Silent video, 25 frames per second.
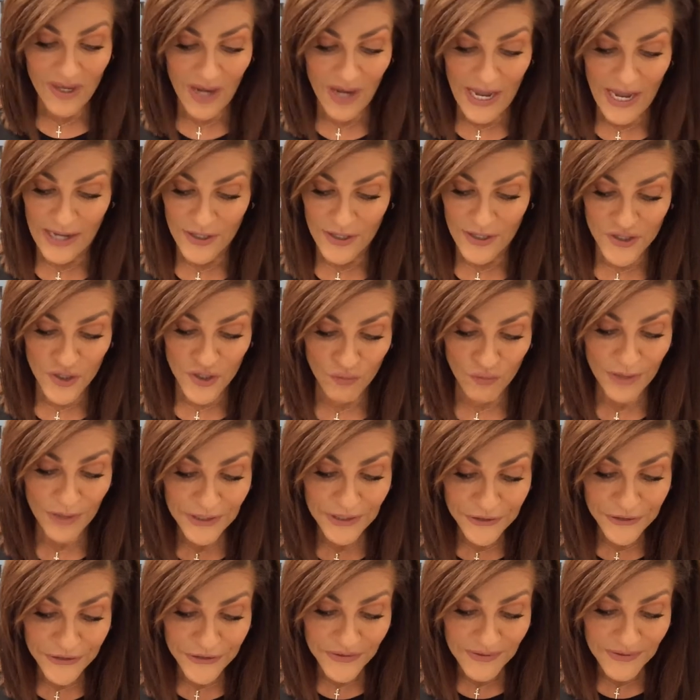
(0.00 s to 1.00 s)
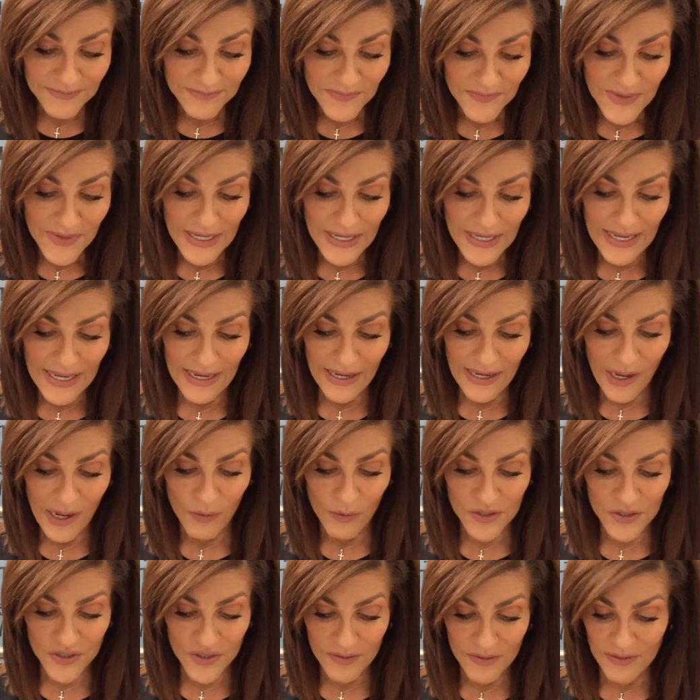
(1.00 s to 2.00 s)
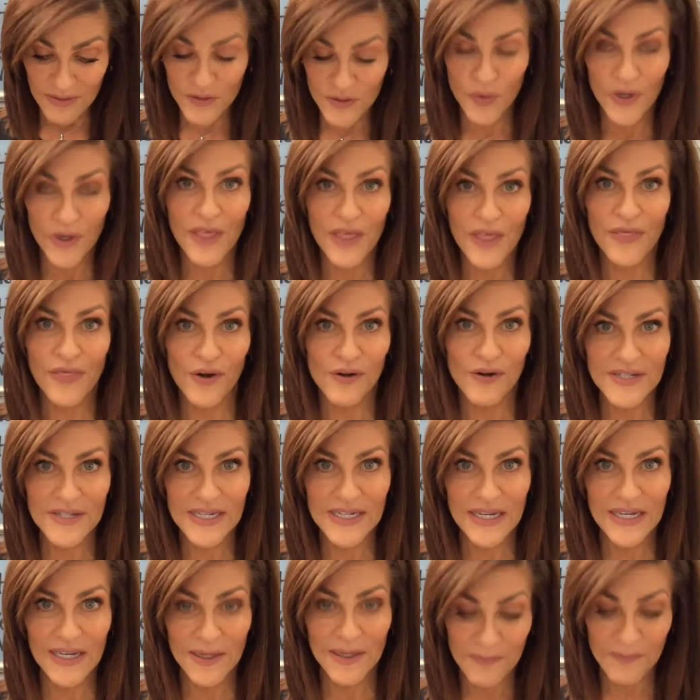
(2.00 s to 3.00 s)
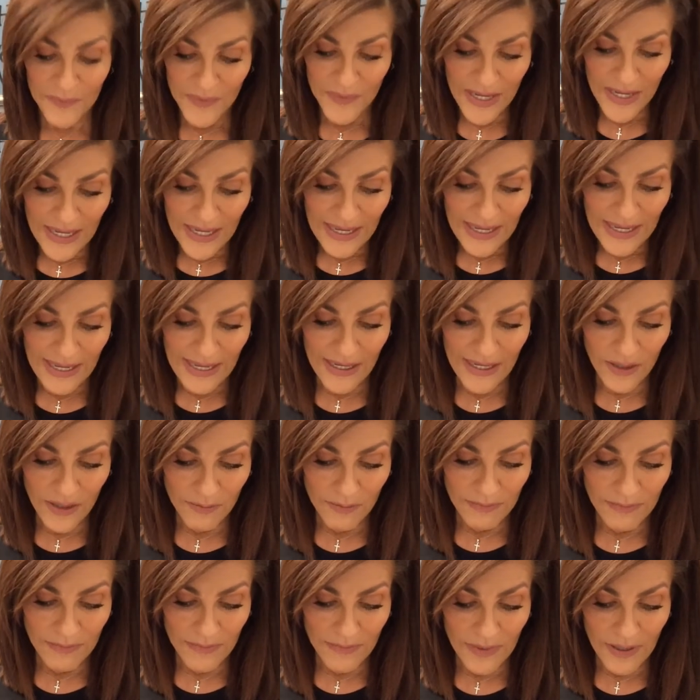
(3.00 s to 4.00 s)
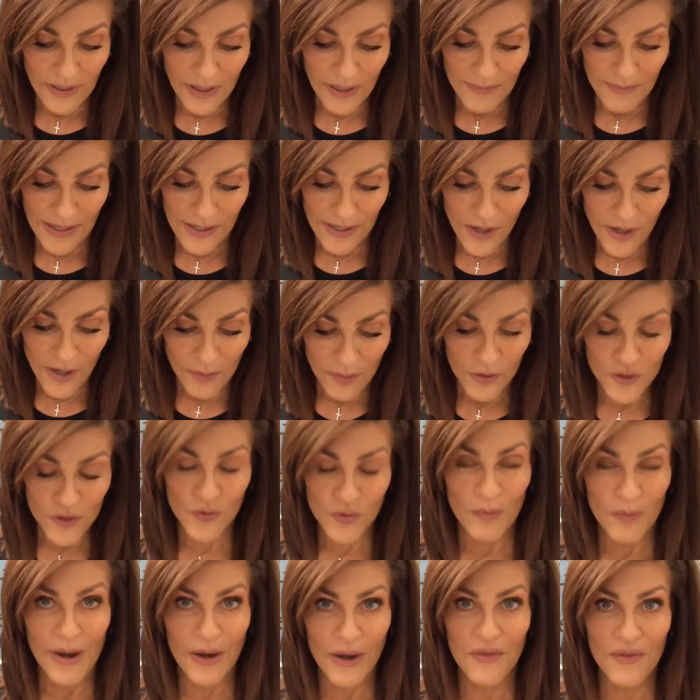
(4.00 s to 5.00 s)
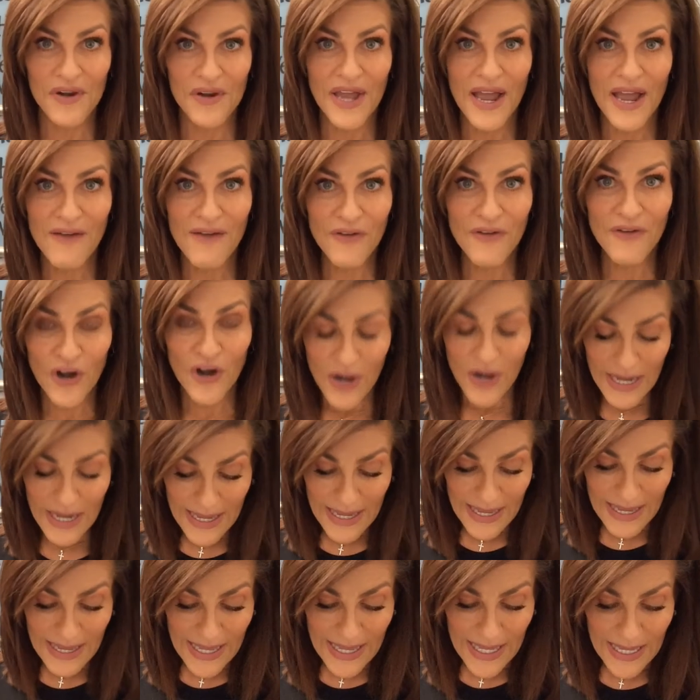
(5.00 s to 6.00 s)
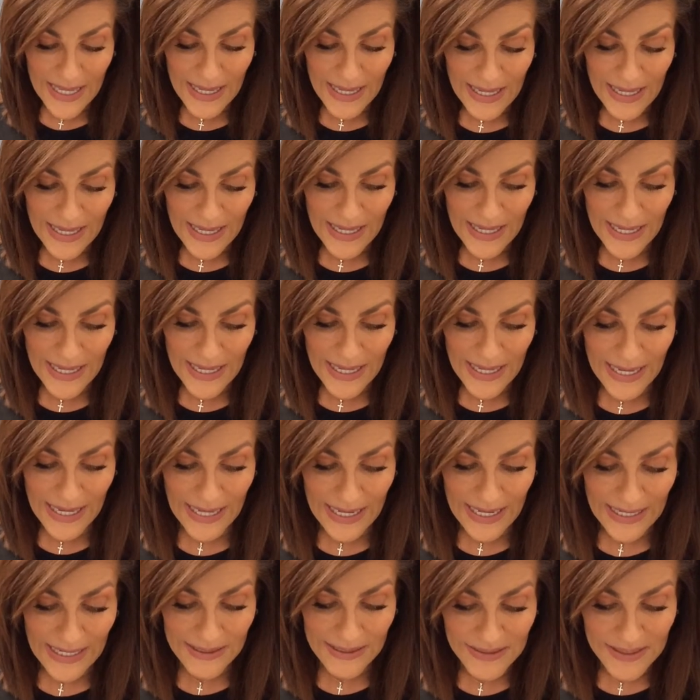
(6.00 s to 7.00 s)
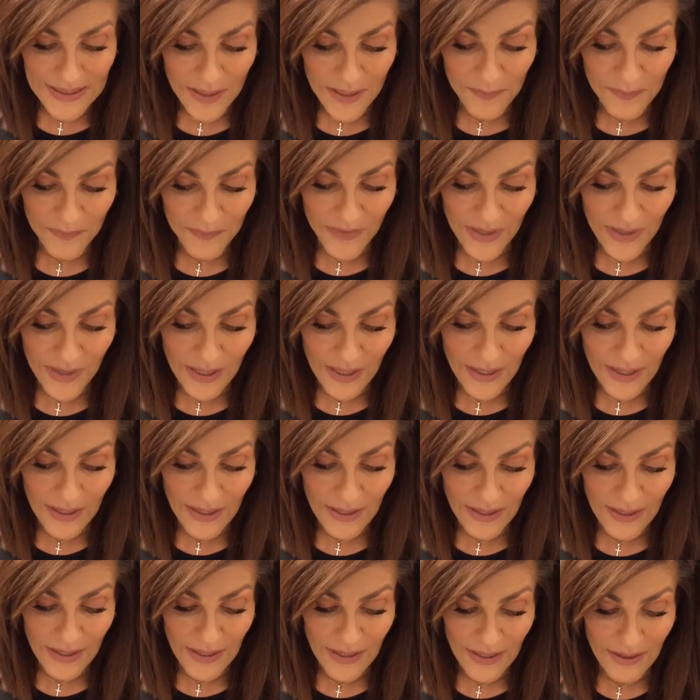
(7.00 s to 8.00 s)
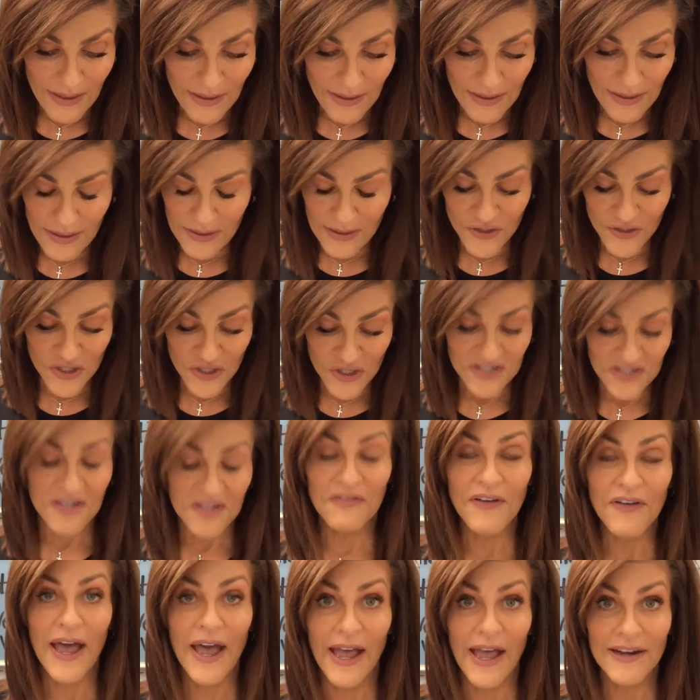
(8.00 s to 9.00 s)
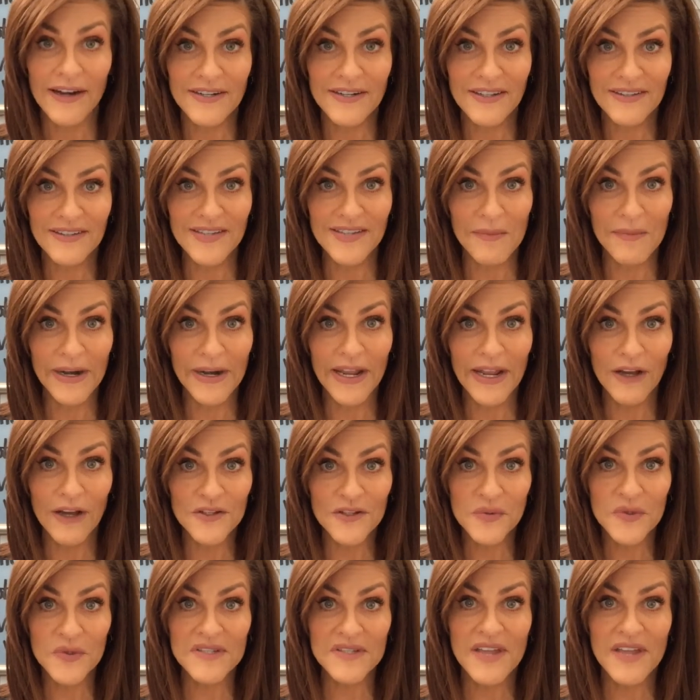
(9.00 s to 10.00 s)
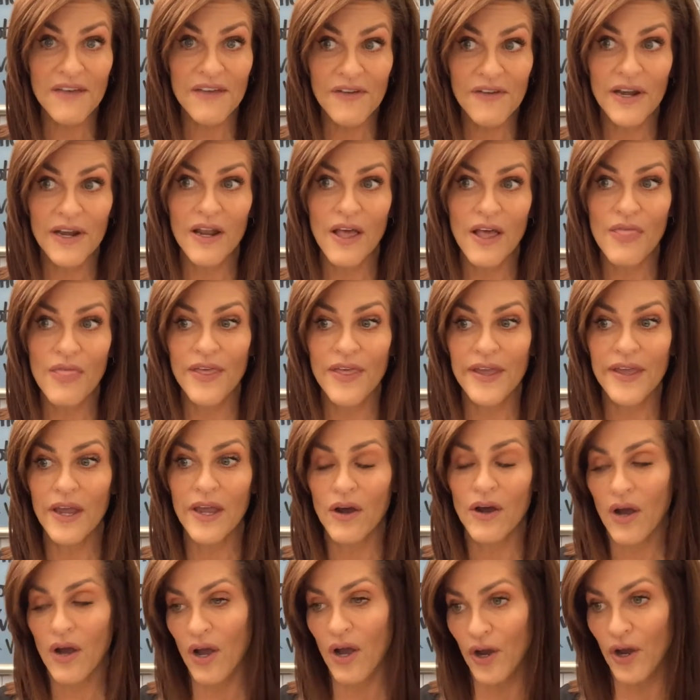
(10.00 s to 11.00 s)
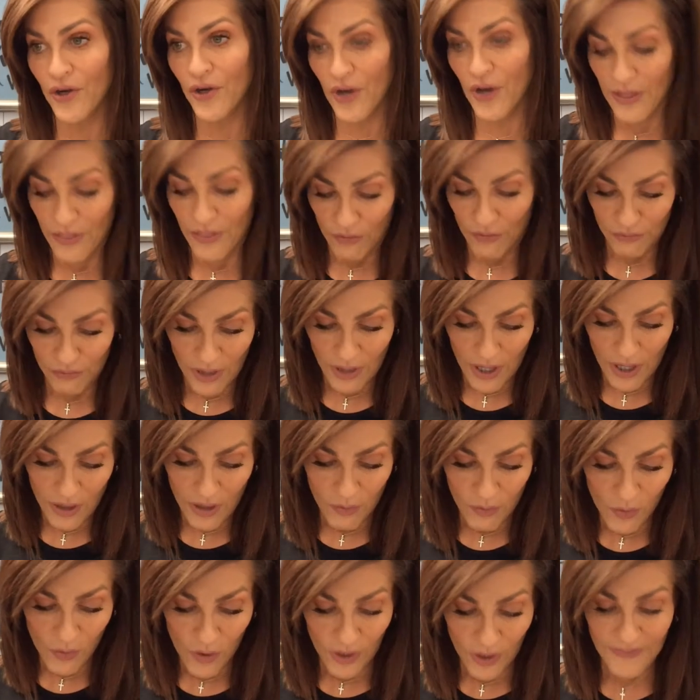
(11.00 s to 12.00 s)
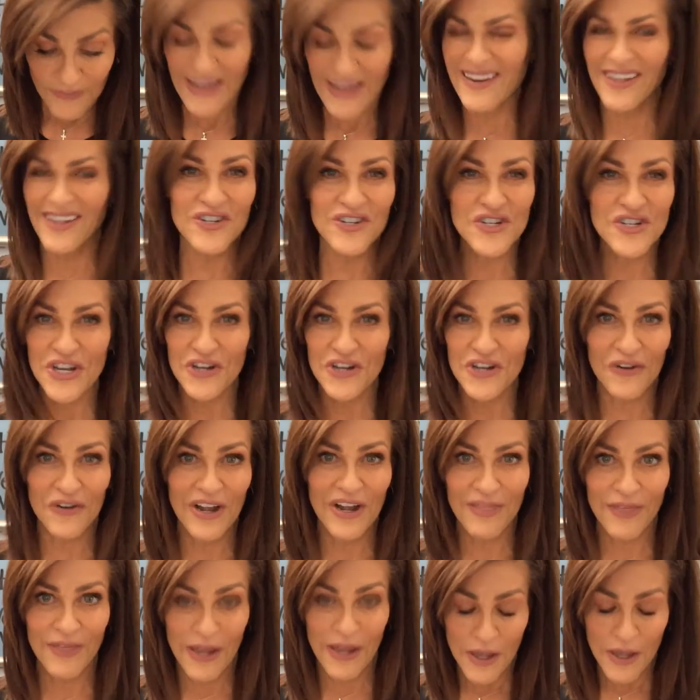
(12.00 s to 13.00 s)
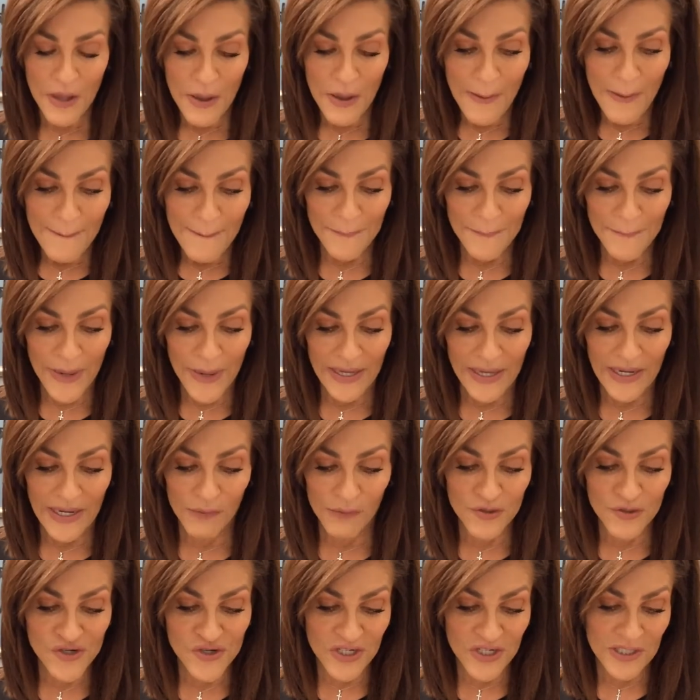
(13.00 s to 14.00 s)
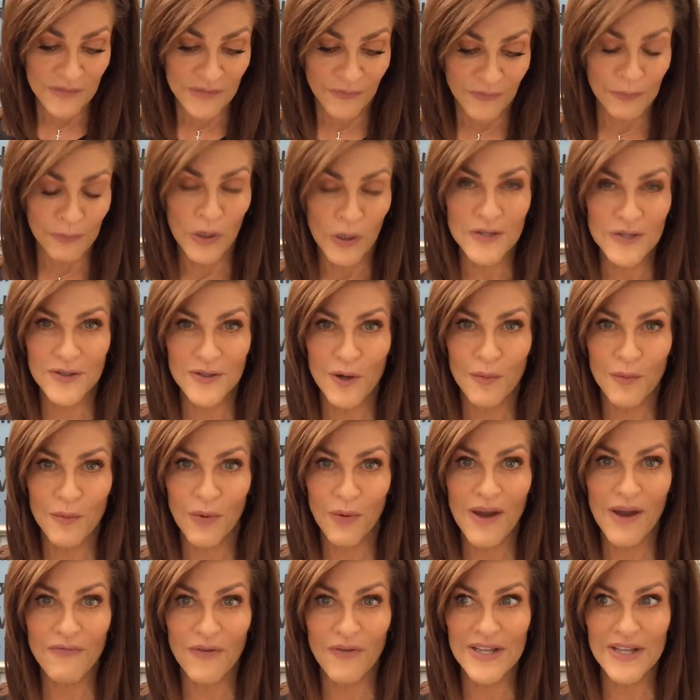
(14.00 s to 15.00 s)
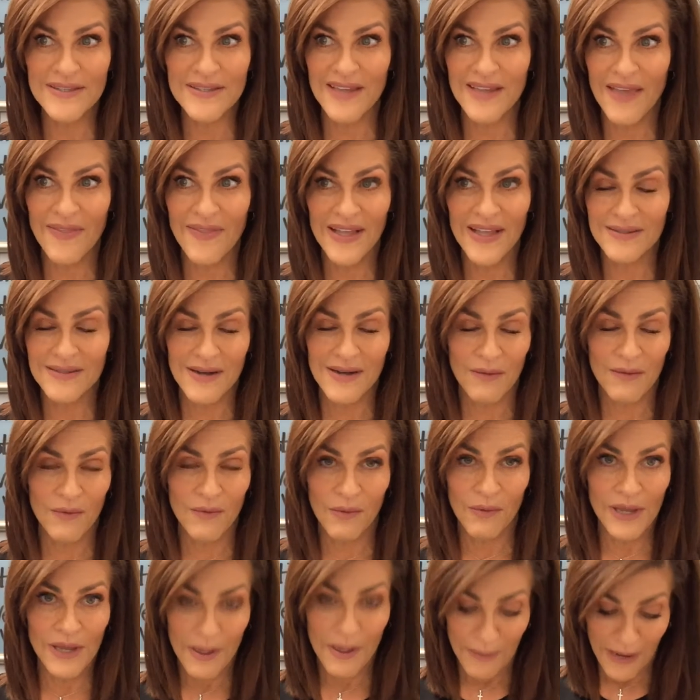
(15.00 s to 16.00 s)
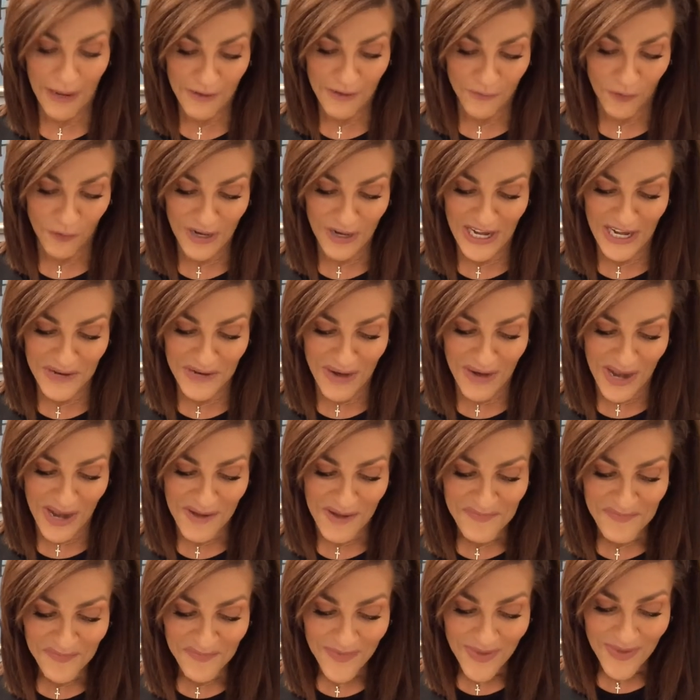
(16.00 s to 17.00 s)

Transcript: I had surrendered, and I was in 2013, and my numbers were better than ever. And it's just a fact. Somebody else was given the honor and the award. They didn't cheat or anything, but it was just personal preference, and that's not what we get paid for. Anyway,